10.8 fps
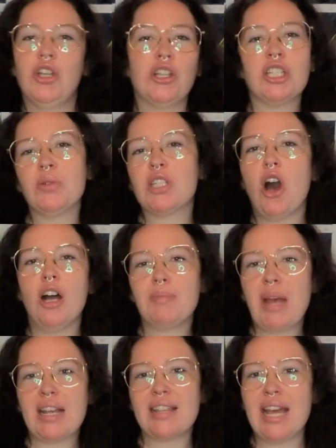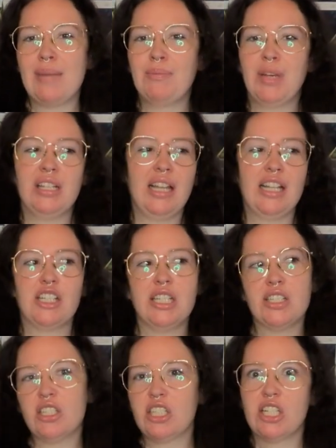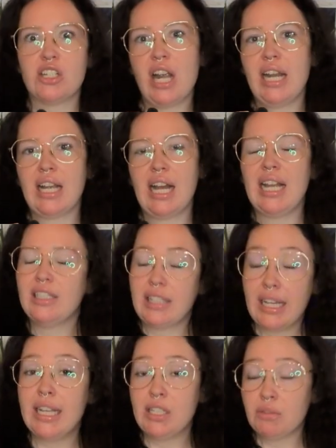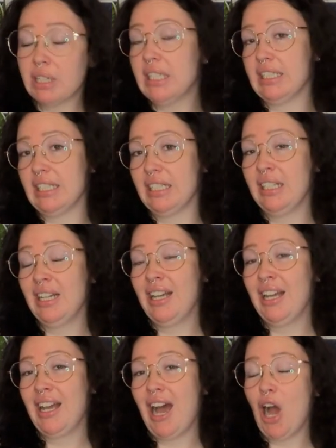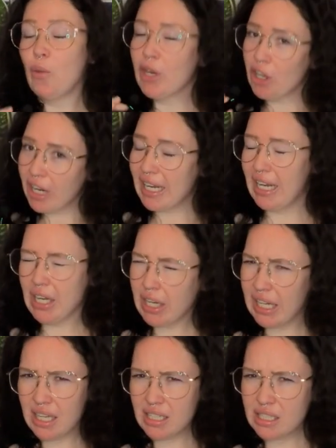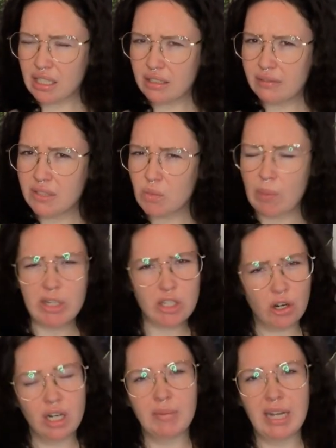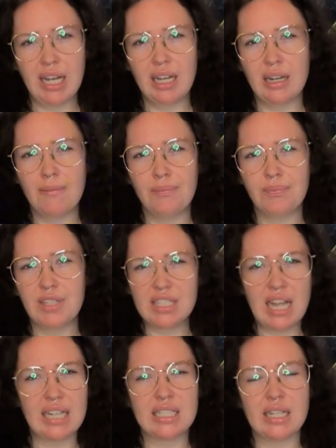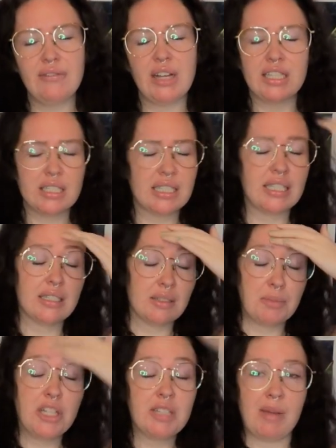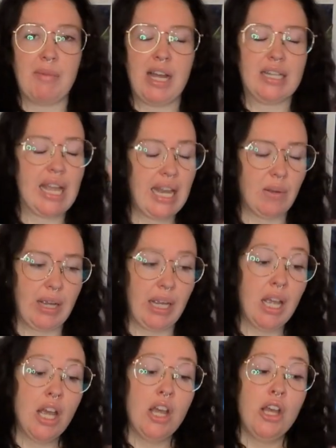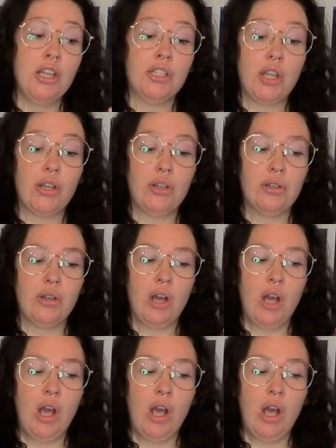she was hot back then, but like she's trying to like, it's really, are we not hearing ourselves when we talk about this kind of stuff? It blows my mind. Anyway, so